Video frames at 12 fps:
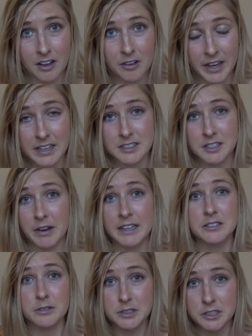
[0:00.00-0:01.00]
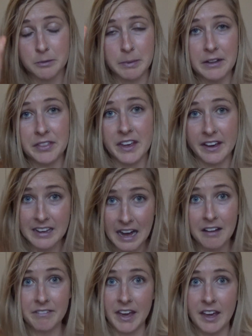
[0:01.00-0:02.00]
Okay, so I told you about the
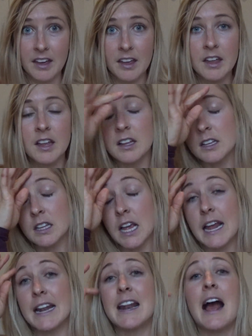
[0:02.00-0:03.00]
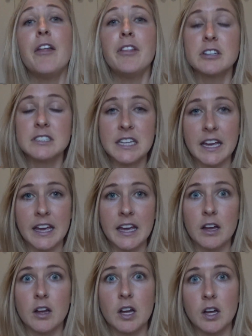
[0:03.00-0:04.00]
agave. Now they're
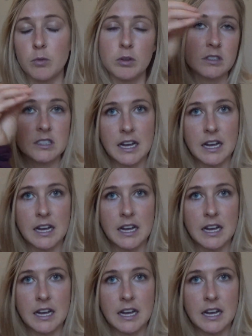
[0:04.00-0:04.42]
saying, well, it's